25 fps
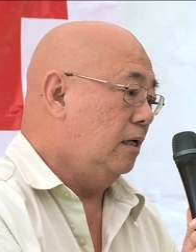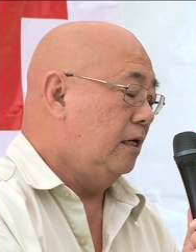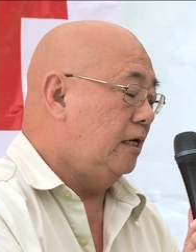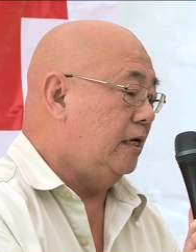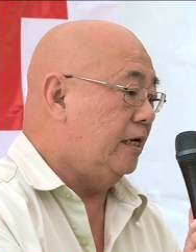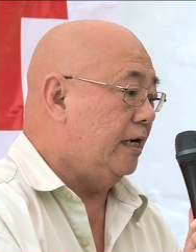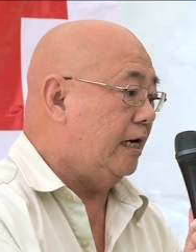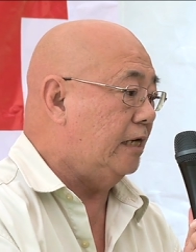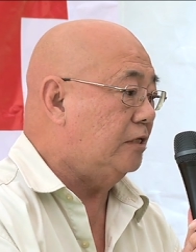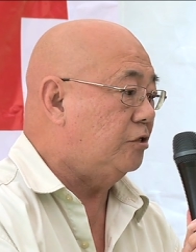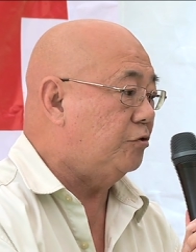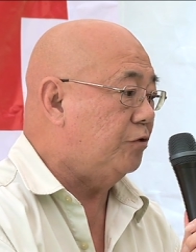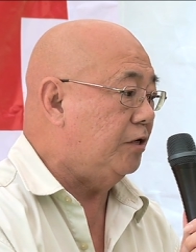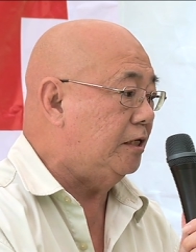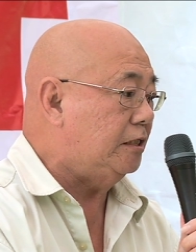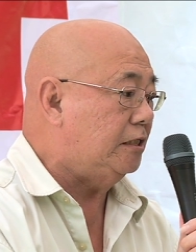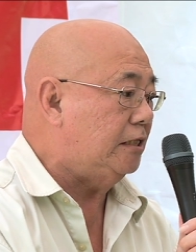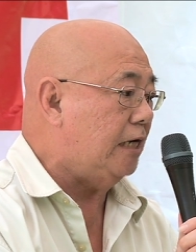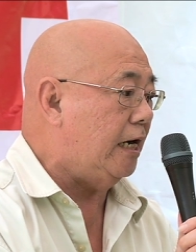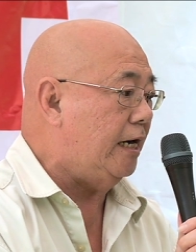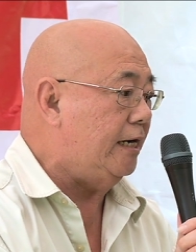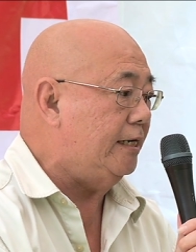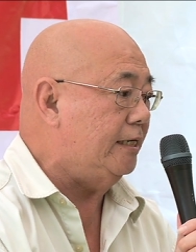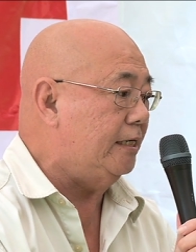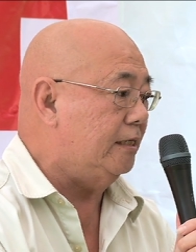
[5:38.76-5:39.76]
he has
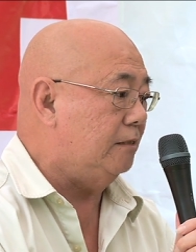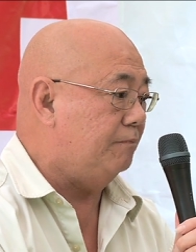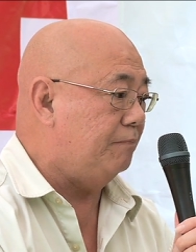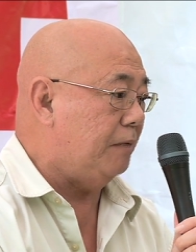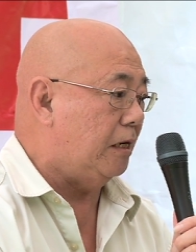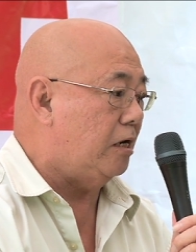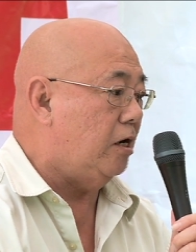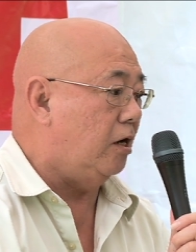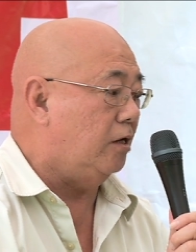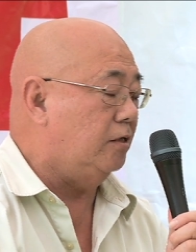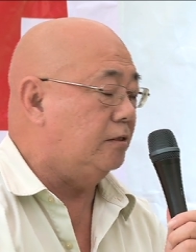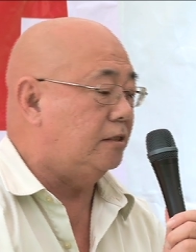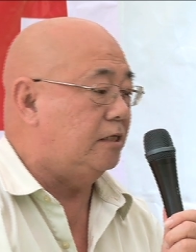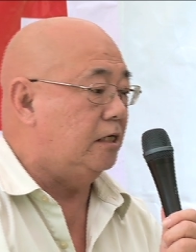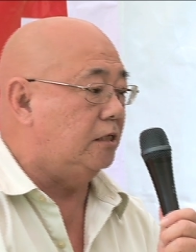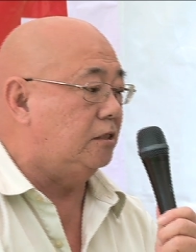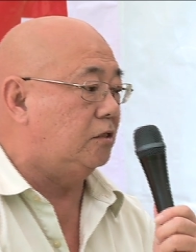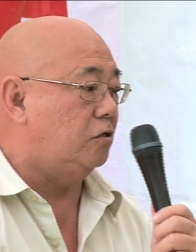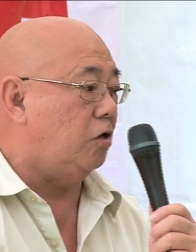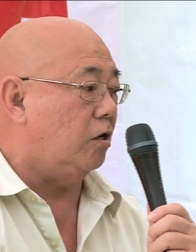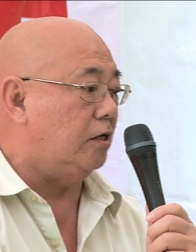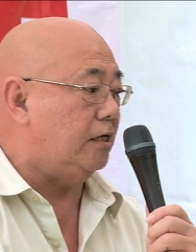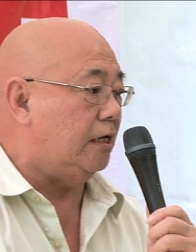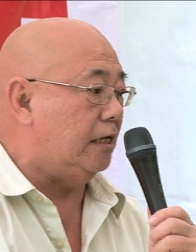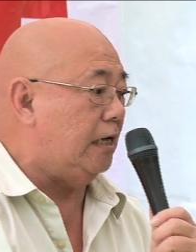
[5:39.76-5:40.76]
retired because
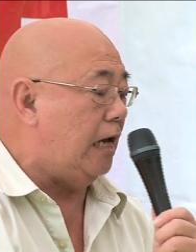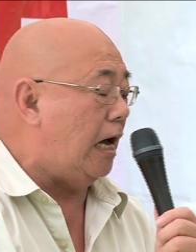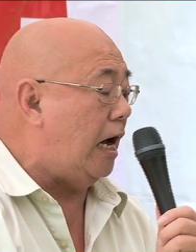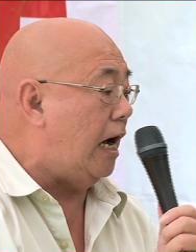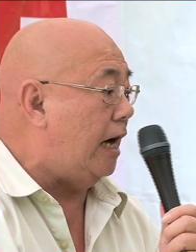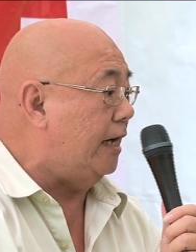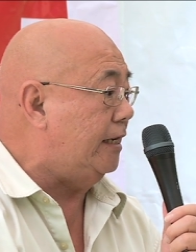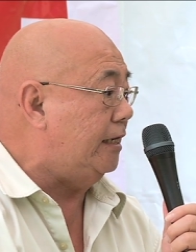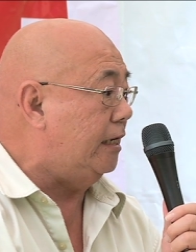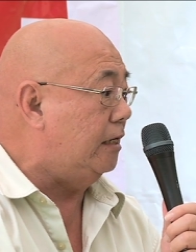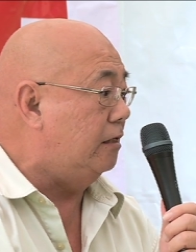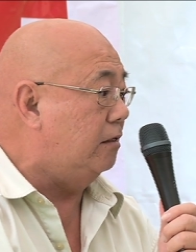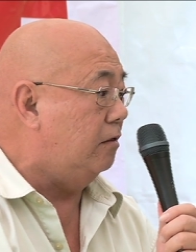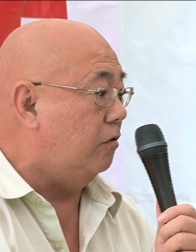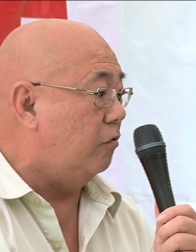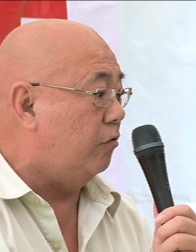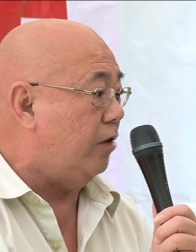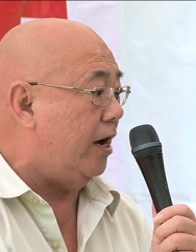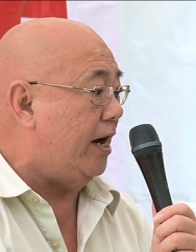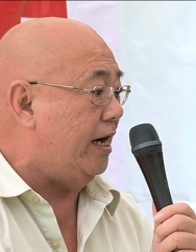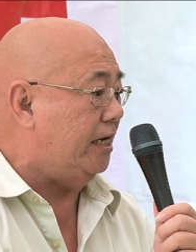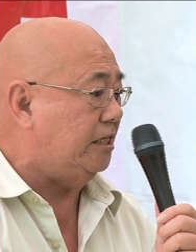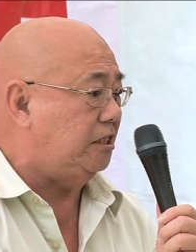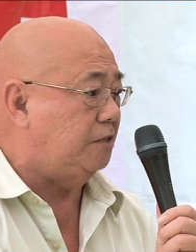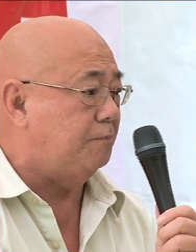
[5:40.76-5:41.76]
he's got an iron
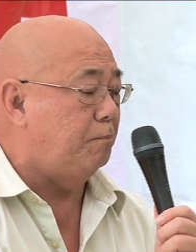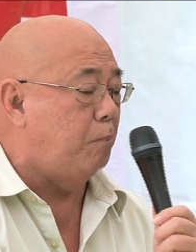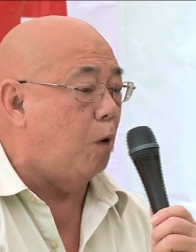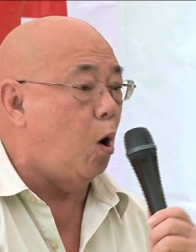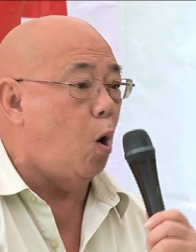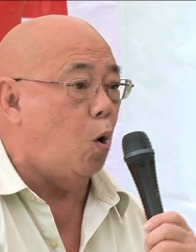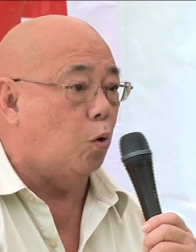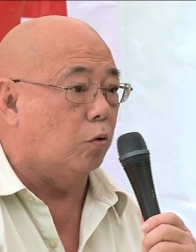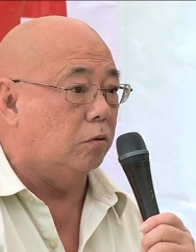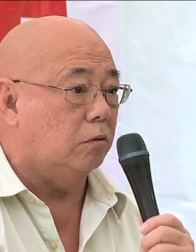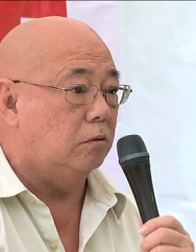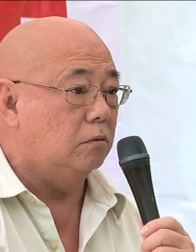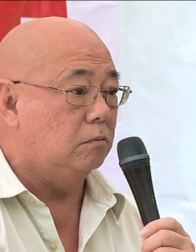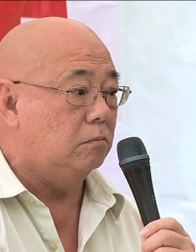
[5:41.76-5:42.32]
rice bowl.